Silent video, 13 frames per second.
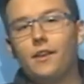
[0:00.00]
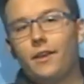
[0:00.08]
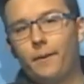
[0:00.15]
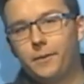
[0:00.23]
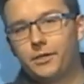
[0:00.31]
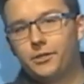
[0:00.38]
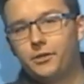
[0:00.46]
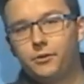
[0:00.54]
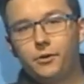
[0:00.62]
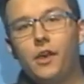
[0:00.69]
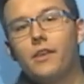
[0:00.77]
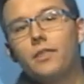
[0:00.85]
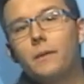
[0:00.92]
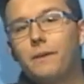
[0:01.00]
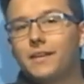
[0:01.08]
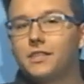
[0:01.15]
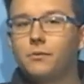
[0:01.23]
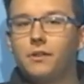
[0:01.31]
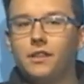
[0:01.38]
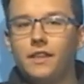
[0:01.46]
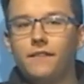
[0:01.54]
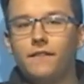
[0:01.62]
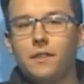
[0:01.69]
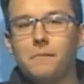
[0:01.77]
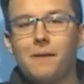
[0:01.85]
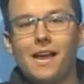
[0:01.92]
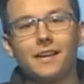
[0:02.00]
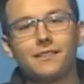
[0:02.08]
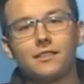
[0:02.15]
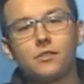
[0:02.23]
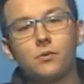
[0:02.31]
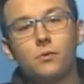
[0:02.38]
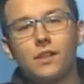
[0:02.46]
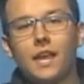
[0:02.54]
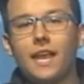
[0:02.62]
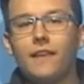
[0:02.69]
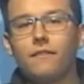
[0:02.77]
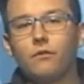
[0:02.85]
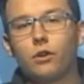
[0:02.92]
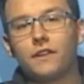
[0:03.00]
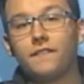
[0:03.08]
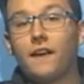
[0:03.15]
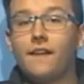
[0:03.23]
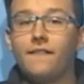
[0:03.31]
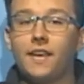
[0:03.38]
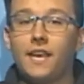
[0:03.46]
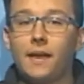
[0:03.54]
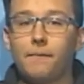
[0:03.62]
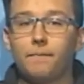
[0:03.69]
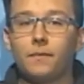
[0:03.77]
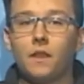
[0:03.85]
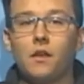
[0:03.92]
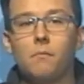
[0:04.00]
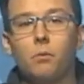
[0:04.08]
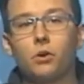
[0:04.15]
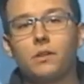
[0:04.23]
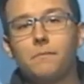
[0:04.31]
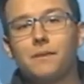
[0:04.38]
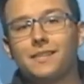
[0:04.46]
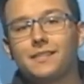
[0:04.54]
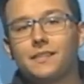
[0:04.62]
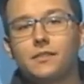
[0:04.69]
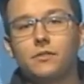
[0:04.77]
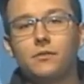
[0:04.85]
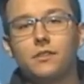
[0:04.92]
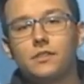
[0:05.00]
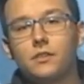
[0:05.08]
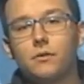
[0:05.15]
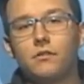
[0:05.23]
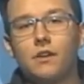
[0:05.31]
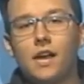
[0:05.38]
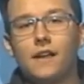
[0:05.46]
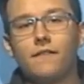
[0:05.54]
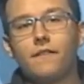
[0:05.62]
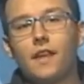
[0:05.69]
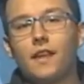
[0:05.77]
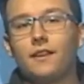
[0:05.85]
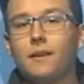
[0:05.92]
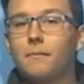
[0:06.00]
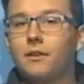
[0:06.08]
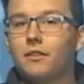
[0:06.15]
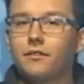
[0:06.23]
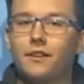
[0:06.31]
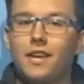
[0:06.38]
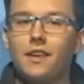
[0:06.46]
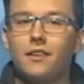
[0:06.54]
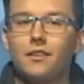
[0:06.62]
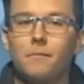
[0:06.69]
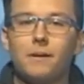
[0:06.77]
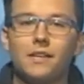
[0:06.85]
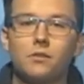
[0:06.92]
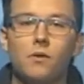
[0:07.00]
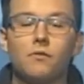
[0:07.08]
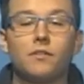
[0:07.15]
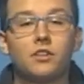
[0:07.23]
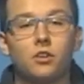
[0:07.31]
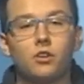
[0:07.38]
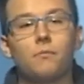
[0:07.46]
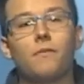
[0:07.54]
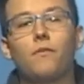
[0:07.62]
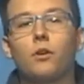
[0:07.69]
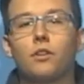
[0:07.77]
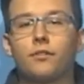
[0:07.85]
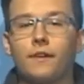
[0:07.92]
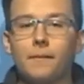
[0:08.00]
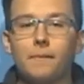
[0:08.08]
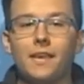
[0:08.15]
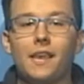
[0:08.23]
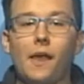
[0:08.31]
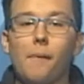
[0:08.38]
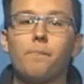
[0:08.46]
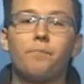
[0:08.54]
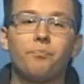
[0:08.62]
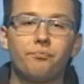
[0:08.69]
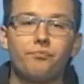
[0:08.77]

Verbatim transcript: Number two, the bus will leave from the back of the school at 8.45 a.m. Board the bus as soon as you arrive. And number three, the bus will return before 3 p.m.